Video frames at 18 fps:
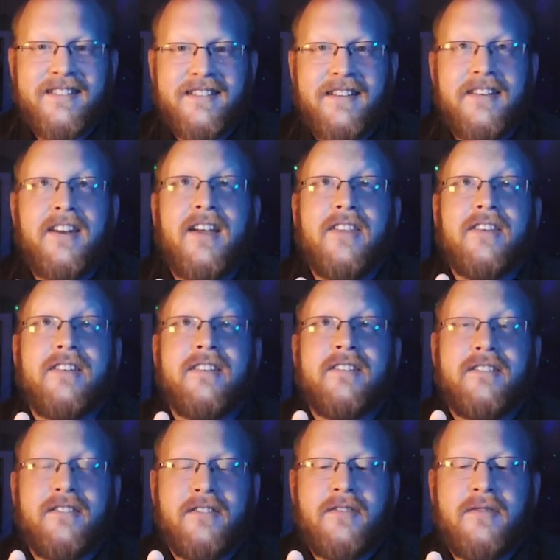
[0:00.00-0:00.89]
So this is
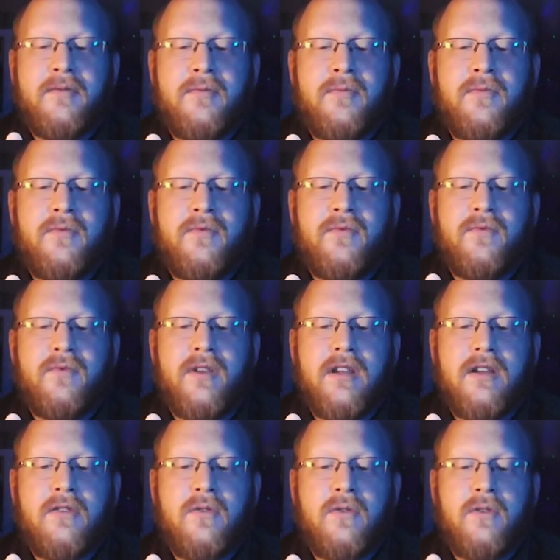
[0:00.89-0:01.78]
another
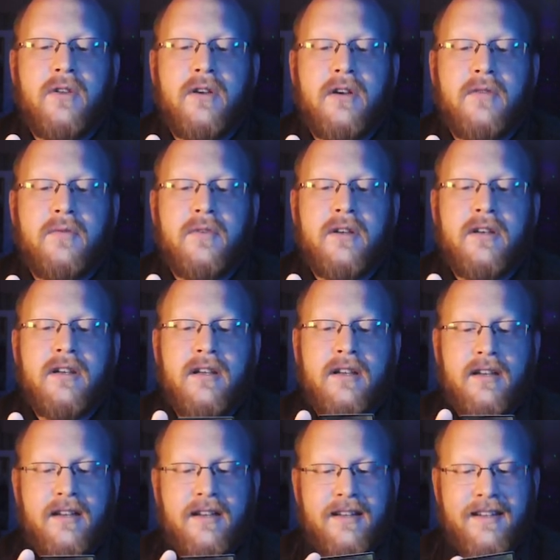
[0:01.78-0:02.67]
really cool looking
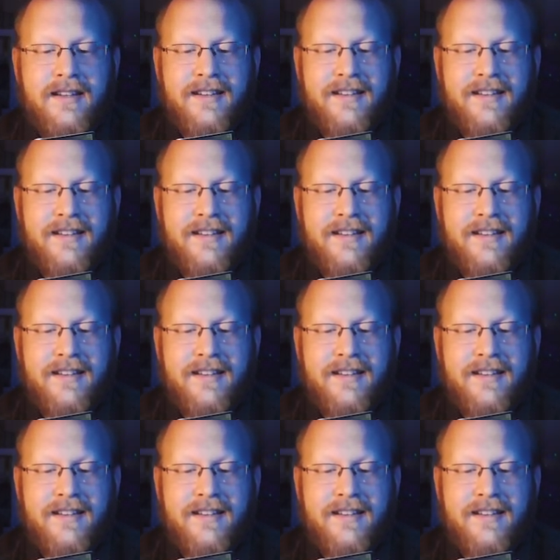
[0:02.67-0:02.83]
one.